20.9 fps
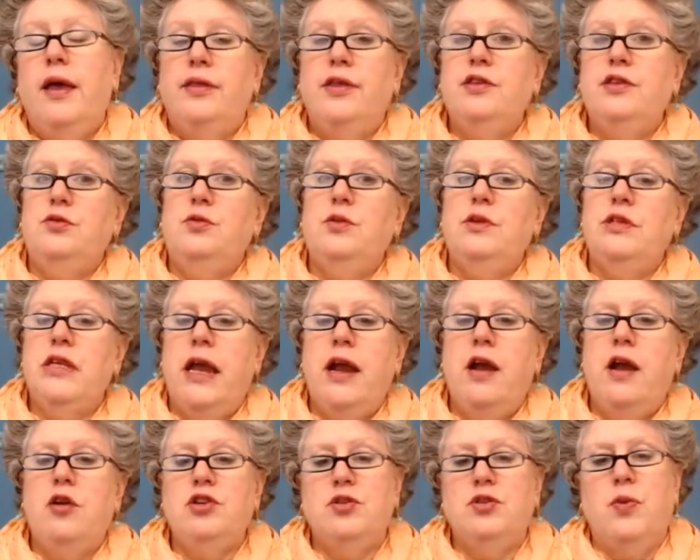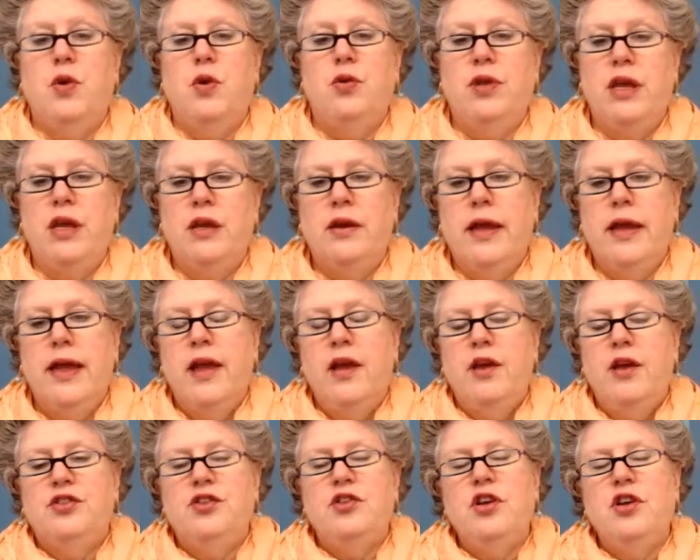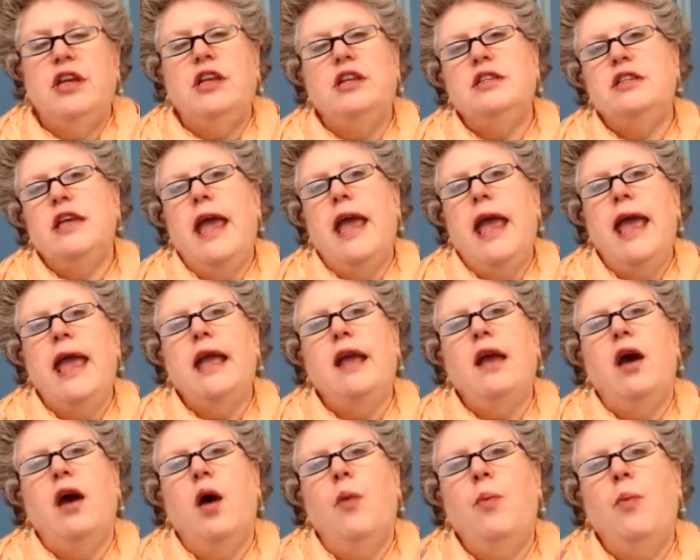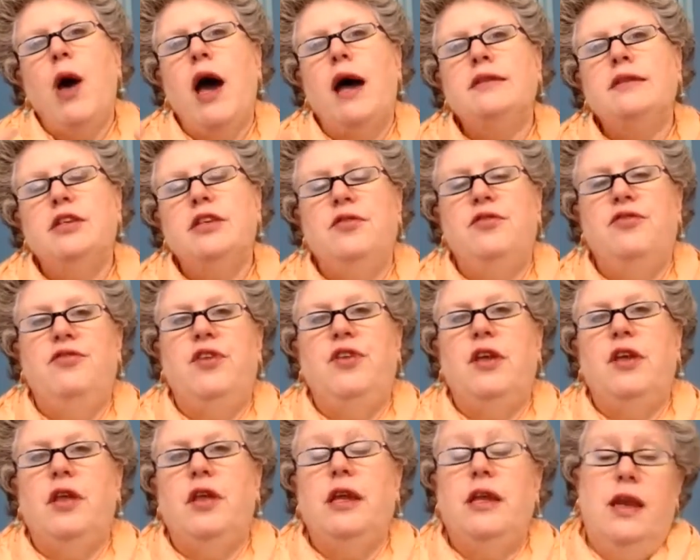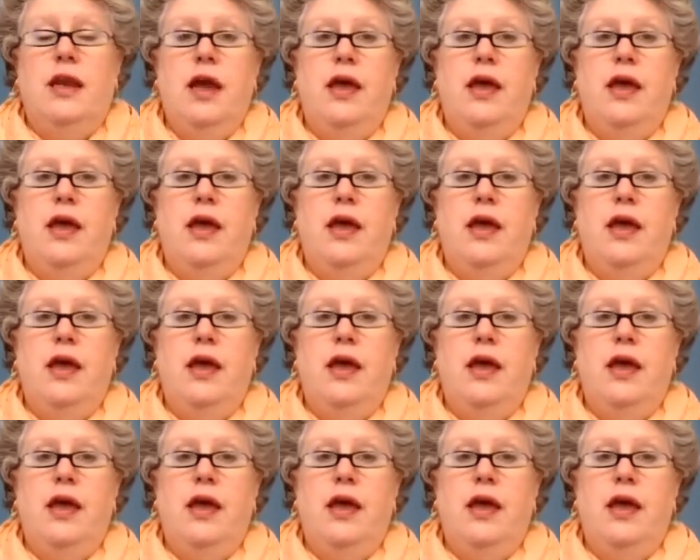This one's hair smoothing. So you can take a positive feeling.